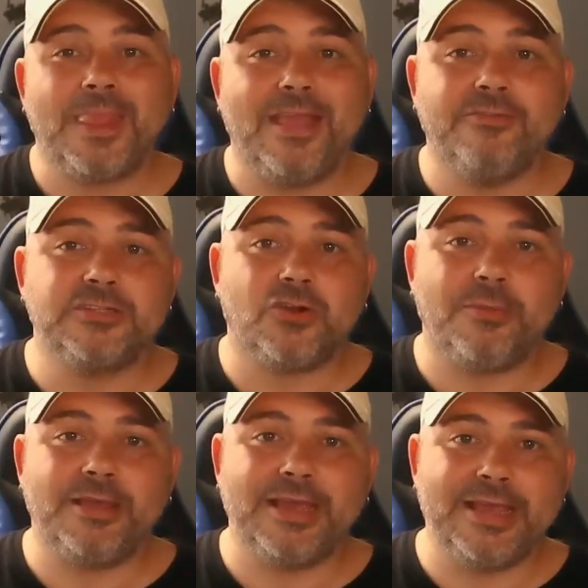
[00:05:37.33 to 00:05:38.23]
every
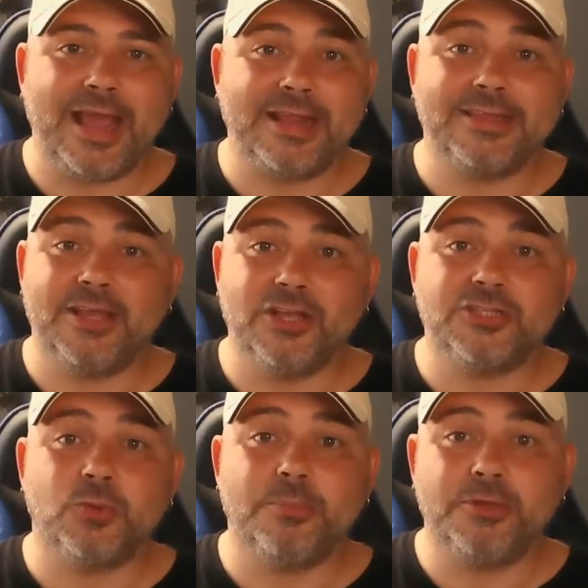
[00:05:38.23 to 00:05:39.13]
time that he had the
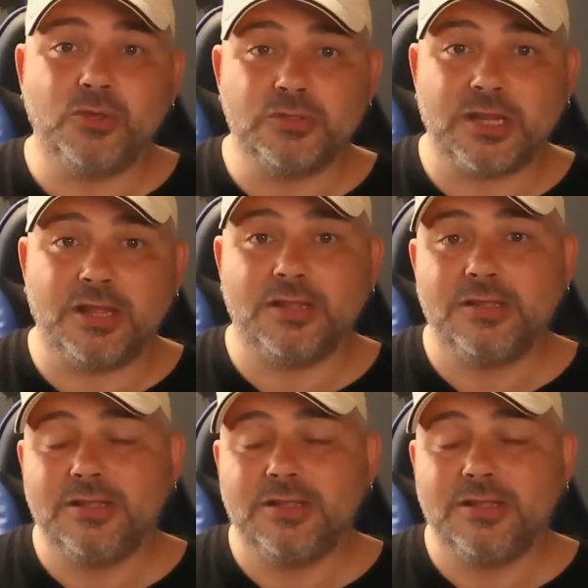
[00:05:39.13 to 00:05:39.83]
urge to abuse her,